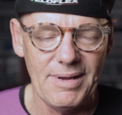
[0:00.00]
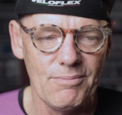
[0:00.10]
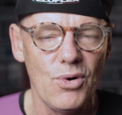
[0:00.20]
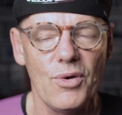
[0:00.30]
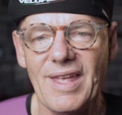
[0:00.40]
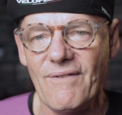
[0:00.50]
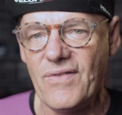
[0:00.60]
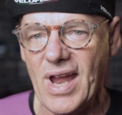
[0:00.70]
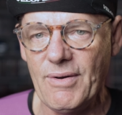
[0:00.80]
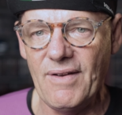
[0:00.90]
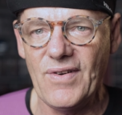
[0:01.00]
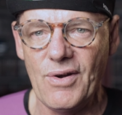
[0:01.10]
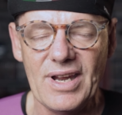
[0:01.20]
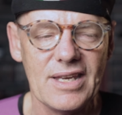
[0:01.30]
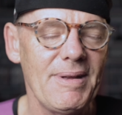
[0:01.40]
be more. They're very,
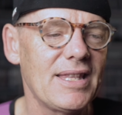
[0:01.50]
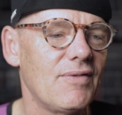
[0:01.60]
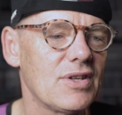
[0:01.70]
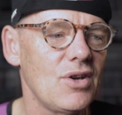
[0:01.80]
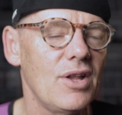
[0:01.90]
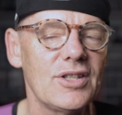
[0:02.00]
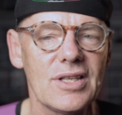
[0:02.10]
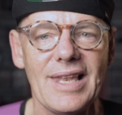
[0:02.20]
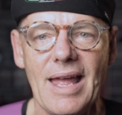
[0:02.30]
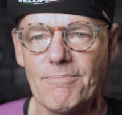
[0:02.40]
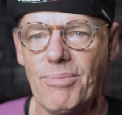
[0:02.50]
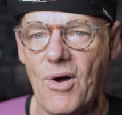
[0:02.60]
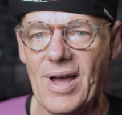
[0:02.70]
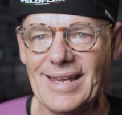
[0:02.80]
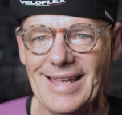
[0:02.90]
very expensive. It's not just like
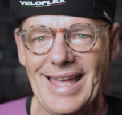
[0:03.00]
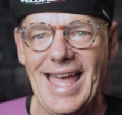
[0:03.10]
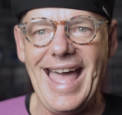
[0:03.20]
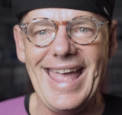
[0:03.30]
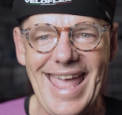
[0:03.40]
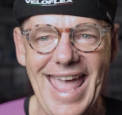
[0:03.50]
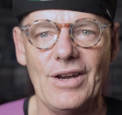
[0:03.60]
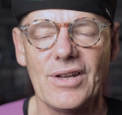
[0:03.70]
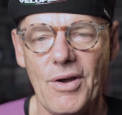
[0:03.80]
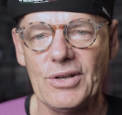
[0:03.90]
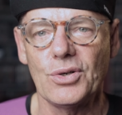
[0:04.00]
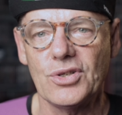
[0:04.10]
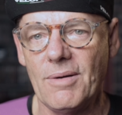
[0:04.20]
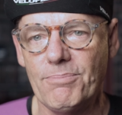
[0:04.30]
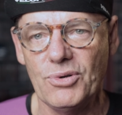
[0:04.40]
buying a handle, going to a
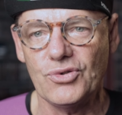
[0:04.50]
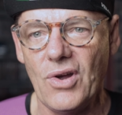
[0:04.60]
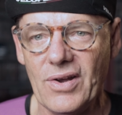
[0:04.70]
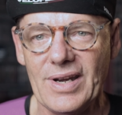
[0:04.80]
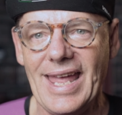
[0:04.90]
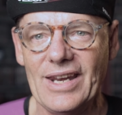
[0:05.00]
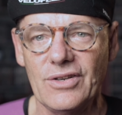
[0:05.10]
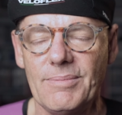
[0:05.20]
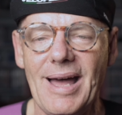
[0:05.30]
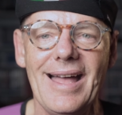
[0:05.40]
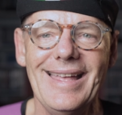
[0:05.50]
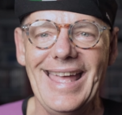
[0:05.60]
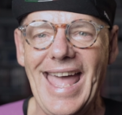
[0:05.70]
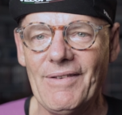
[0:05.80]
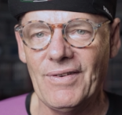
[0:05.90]
shop, put, trying on a handlebar,
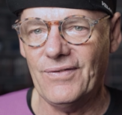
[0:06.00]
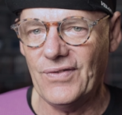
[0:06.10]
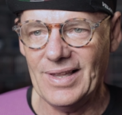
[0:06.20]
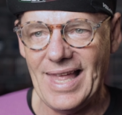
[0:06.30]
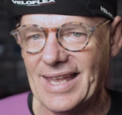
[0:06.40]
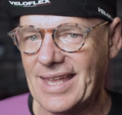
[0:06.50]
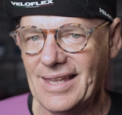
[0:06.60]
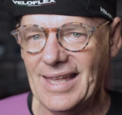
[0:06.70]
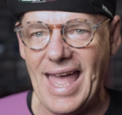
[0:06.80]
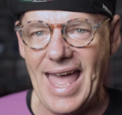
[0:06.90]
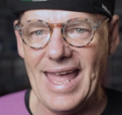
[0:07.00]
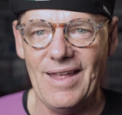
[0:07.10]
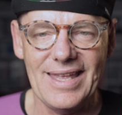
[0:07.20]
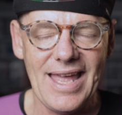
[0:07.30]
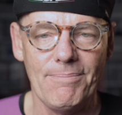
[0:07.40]
have it for like
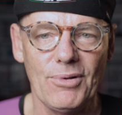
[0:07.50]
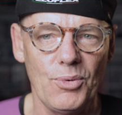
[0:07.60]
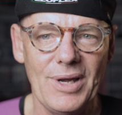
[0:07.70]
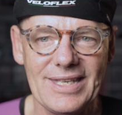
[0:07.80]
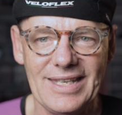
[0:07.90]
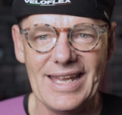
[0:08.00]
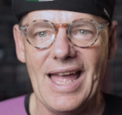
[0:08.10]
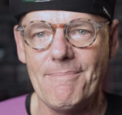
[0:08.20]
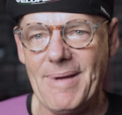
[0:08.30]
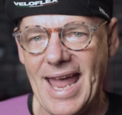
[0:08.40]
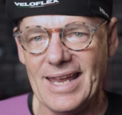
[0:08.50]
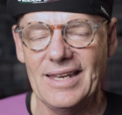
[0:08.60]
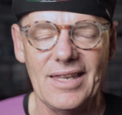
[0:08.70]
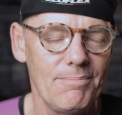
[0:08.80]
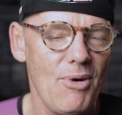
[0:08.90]
a couple of weeks and you come back
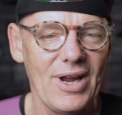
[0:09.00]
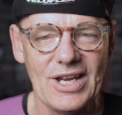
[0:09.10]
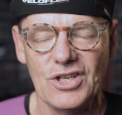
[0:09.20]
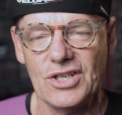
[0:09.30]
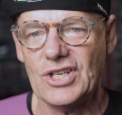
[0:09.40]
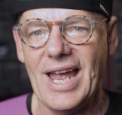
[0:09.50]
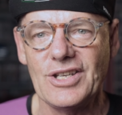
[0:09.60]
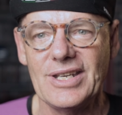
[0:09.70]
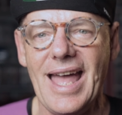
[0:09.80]
and then the bike can just change it